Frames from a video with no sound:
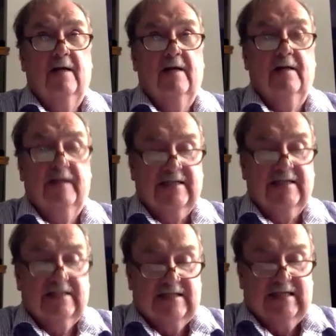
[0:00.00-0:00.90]

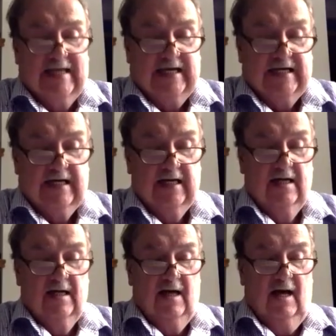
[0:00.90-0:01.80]
this scene
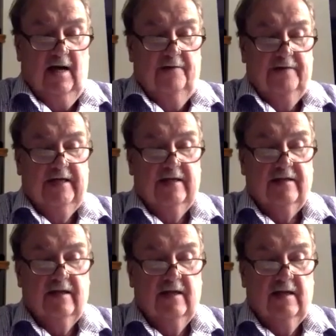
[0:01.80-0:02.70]
of
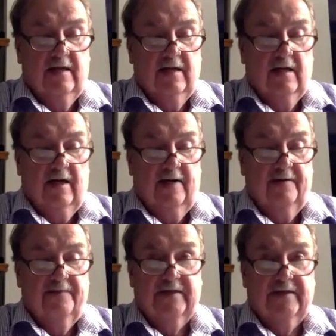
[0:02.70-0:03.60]
his
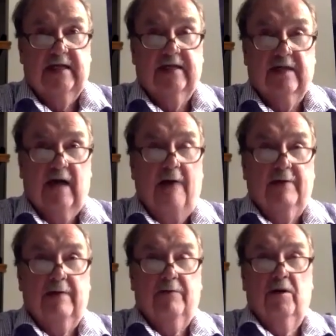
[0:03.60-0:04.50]
visiting the
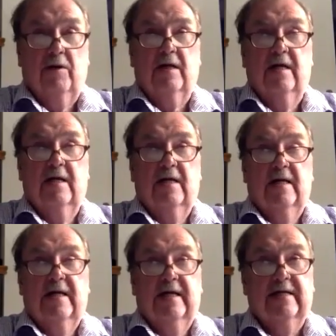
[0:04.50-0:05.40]
comic book
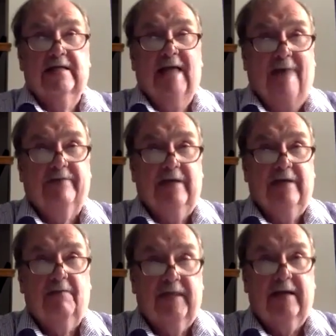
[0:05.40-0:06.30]
is having
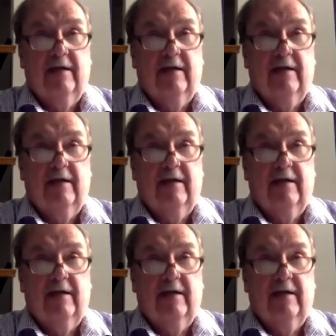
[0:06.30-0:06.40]
him think